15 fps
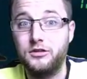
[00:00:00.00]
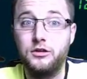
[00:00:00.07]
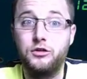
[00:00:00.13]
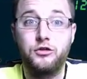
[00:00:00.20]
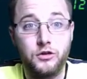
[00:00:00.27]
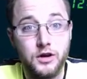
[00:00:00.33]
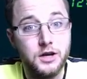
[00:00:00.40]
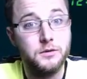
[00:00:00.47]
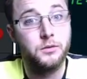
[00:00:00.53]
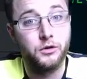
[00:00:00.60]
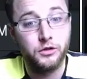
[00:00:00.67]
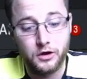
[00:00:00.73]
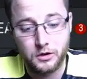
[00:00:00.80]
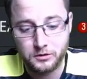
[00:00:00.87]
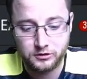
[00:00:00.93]
is tradable,
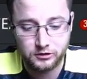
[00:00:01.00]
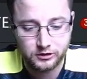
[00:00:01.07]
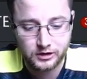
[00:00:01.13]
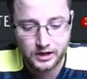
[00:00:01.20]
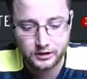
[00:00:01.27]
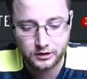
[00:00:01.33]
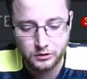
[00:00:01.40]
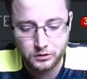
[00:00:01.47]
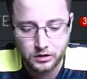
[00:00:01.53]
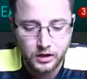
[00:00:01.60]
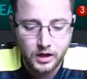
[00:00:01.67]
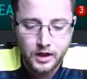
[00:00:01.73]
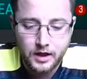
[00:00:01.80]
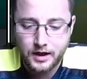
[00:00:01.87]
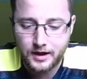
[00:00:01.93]
though, which is kind of cool,
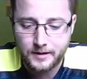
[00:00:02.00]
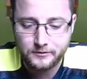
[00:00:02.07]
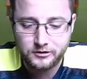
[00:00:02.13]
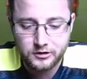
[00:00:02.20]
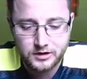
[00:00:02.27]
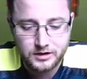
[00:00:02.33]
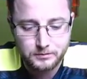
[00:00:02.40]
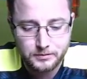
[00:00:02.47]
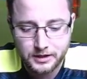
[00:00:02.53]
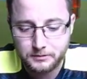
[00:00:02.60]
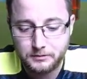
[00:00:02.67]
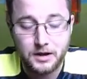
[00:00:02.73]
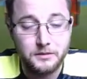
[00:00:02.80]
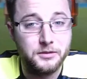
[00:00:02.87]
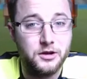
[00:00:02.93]
um, so you can pick him
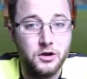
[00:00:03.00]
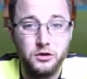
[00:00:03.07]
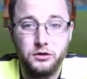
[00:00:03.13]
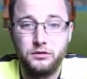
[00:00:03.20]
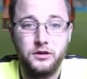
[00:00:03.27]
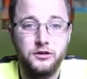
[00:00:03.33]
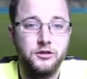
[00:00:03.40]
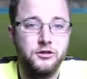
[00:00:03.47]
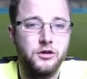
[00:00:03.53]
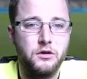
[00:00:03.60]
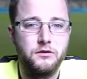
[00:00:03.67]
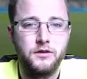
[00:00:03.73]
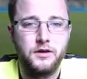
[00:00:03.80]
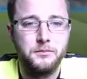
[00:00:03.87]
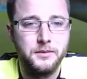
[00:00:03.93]
up. He goes for just
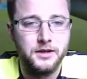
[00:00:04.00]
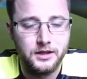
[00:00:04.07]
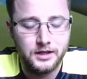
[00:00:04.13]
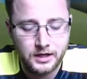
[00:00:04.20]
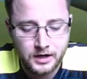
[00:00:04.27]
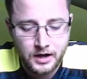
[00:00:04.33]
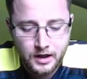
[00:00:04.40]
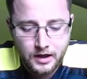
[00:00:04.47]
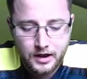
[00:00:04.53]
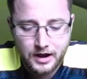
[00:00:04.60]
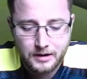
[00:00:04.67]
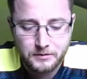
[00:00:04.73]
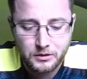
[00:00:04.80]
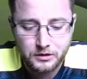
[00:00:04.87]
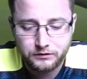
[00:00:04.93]
over a million,
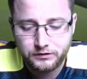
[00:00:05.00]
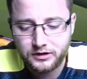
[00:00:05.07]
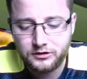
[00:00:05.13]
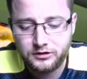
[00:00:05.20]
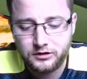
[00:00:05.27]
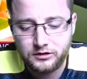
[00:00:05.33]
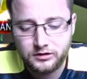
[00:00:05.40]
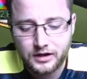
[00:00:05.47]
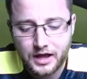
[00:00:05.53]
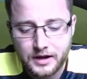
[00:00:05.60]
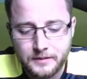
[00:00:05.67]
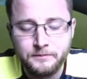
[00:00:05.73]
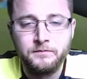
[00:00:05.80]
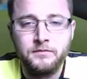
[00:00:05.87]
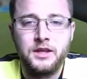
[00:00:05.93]
um, but we finished his set.
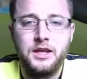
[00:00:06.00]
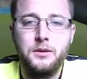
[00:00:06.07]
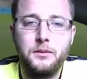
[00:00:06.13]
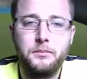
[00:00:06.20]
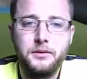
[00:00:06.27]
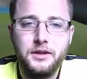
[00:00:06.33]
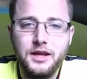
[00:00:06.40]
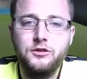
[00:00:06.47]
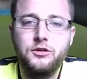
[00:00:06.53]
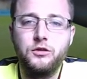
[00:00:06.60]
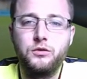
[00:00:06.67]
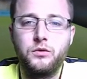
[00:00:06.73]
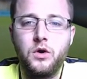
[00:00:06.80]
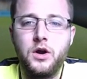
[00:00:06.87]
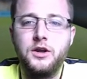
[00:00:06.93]
He replaces
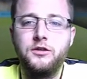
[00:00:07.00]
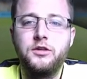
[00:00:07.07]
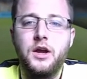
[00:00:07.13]
Royce,